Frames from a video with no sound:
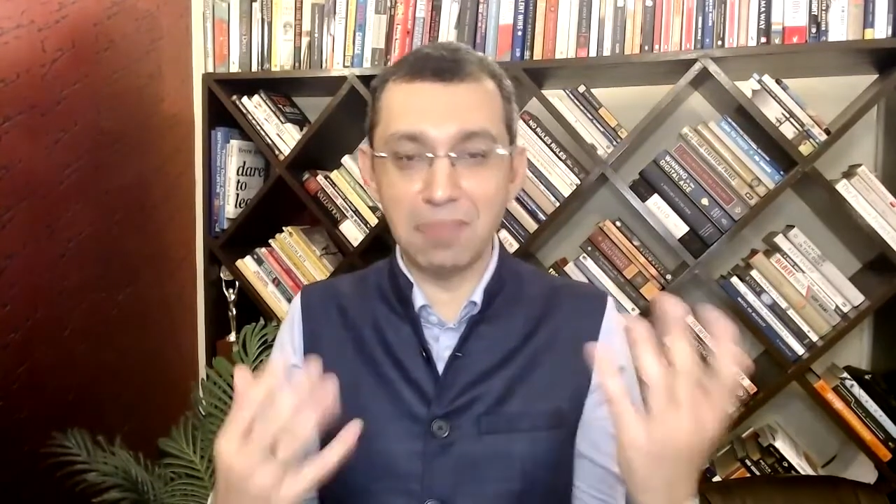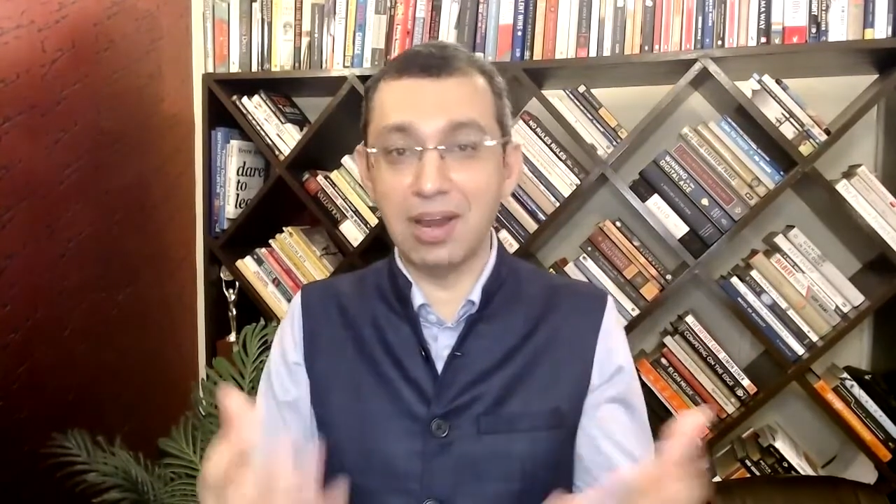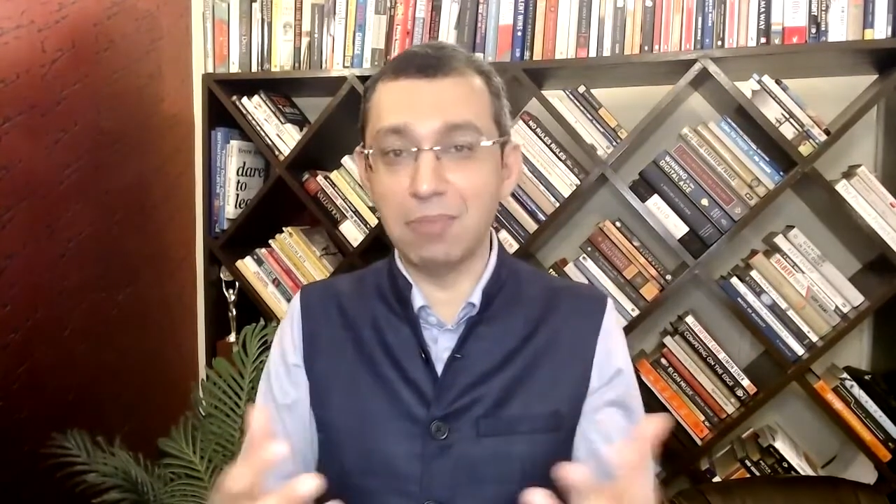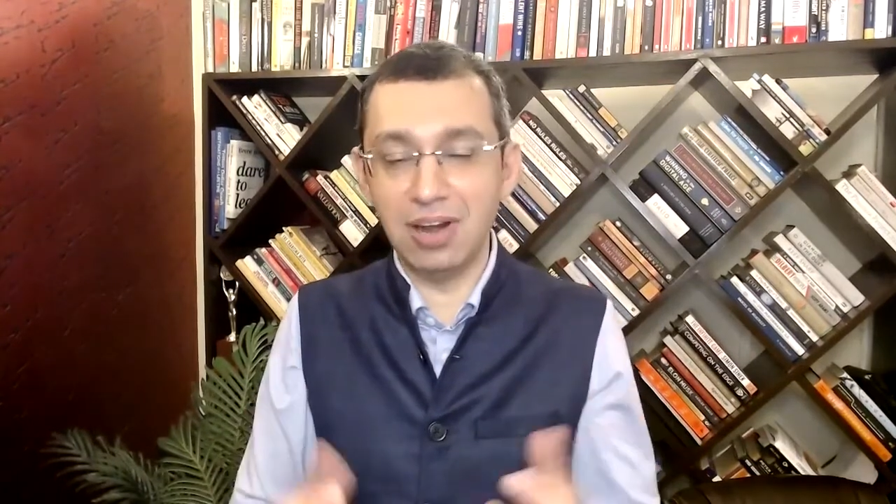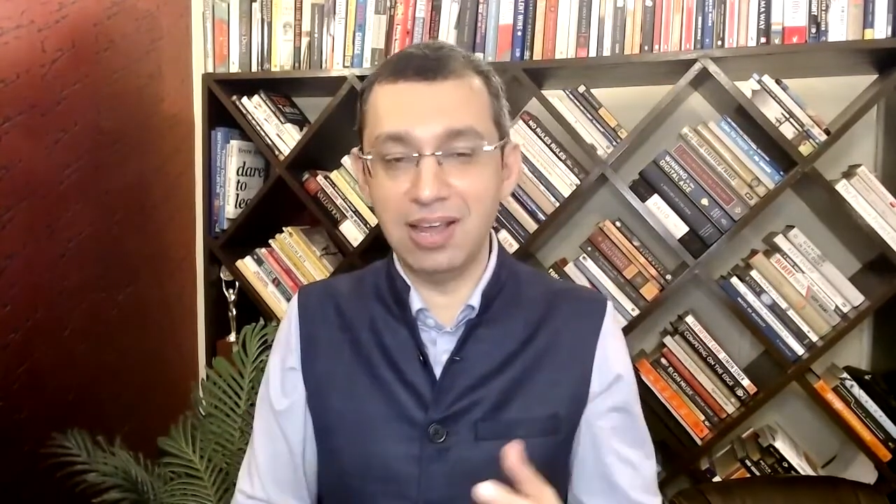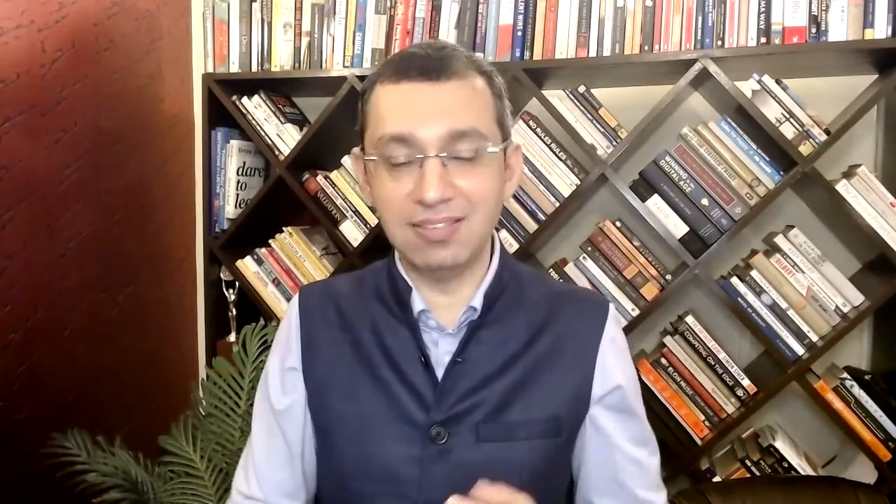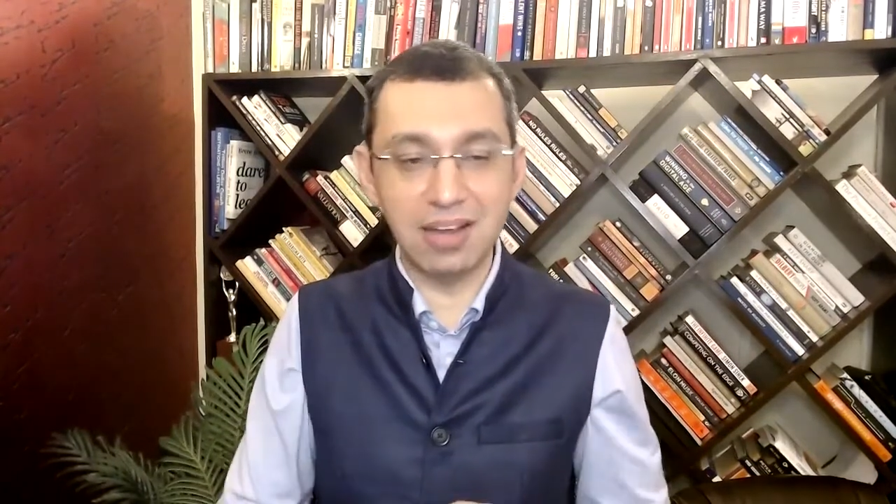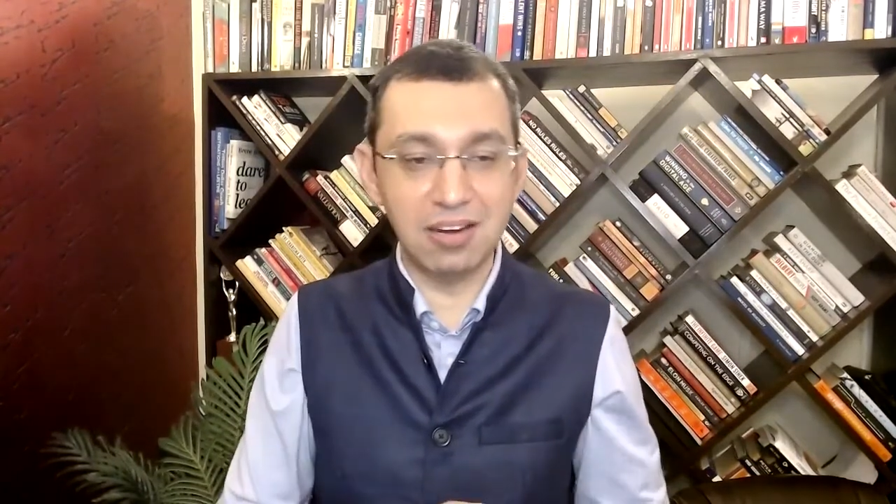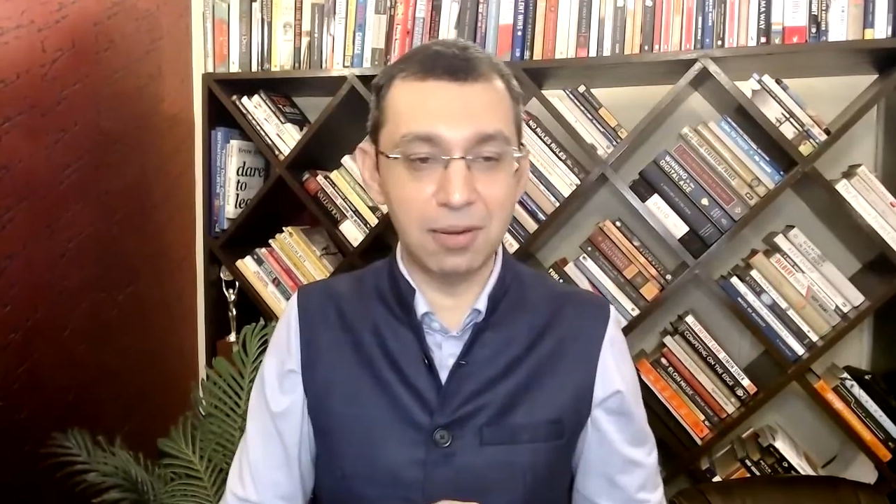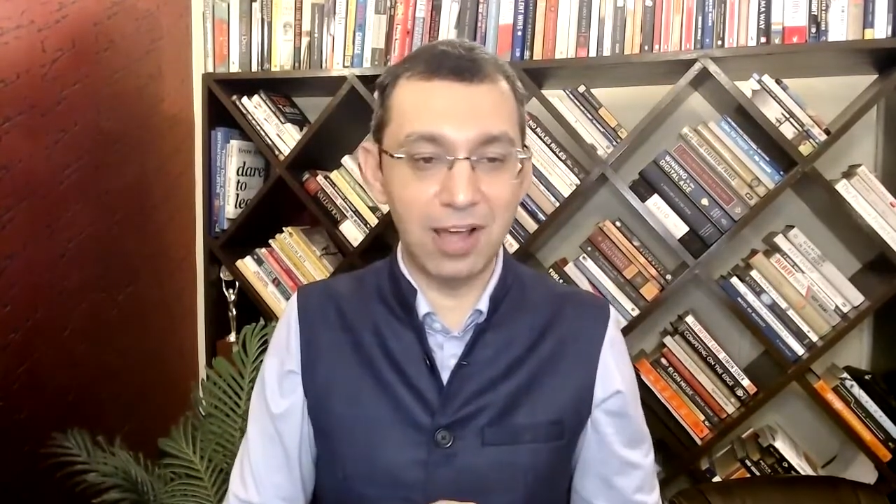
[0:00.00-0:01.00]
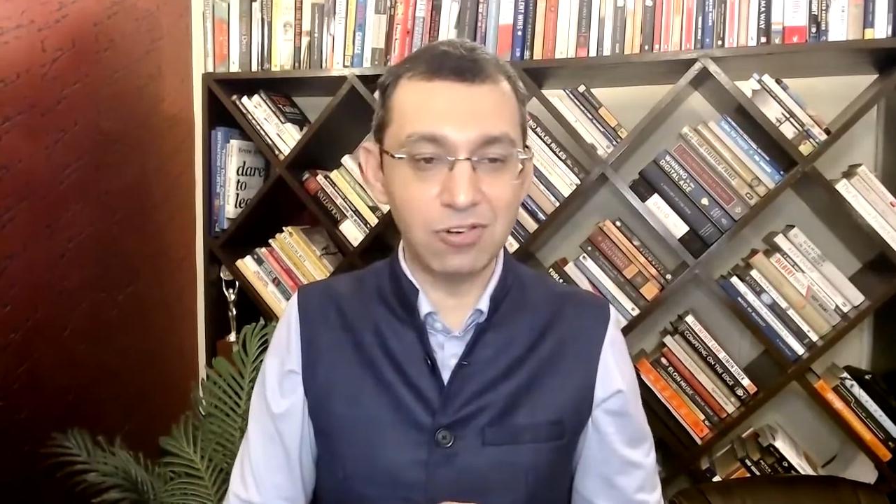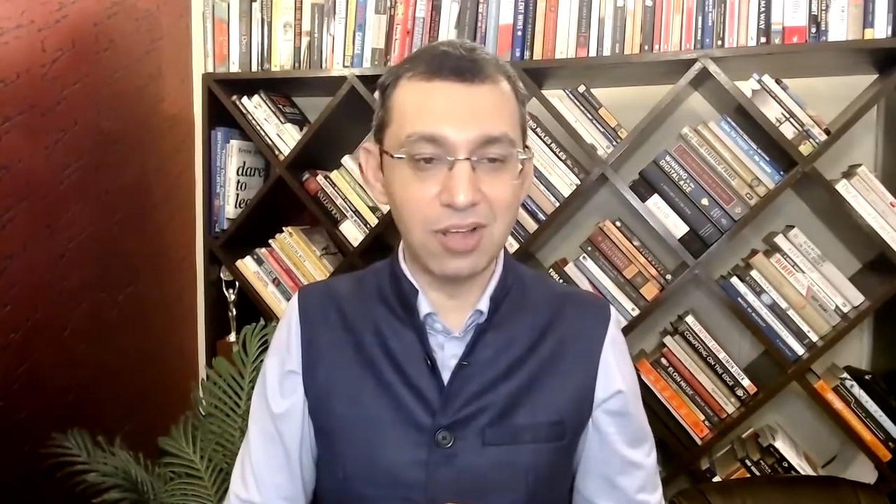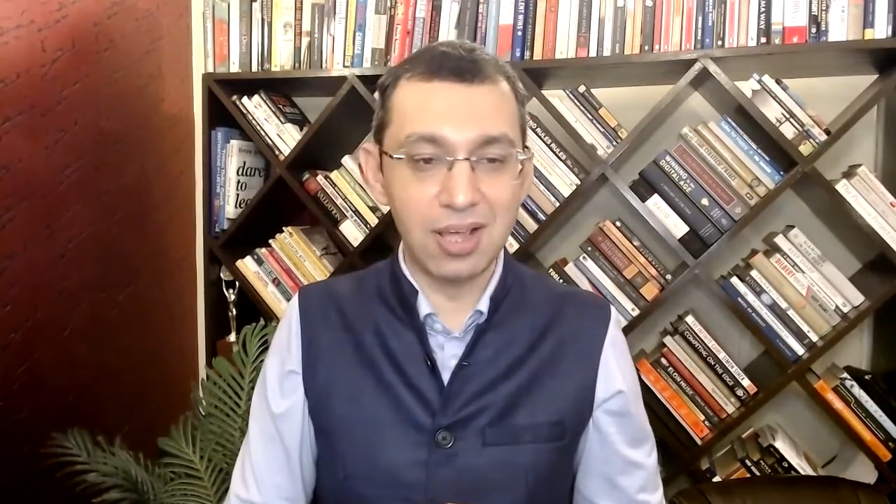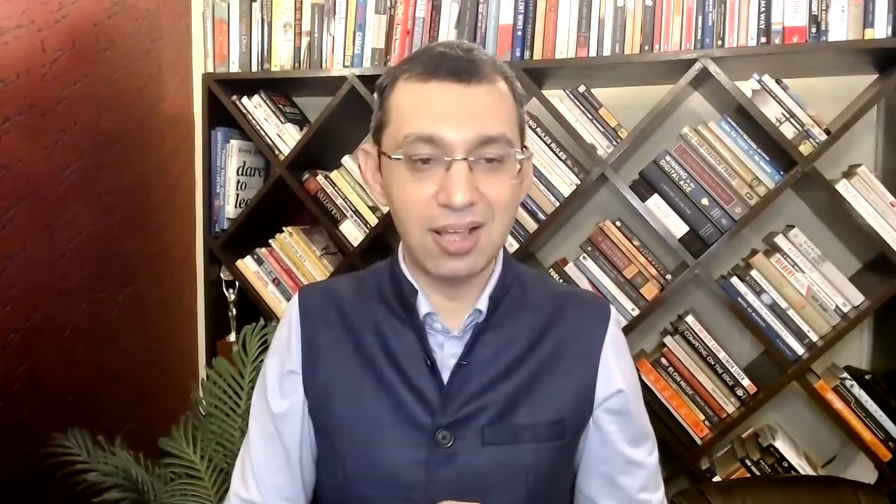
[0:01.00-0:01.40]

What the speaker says: that I'm really excited about,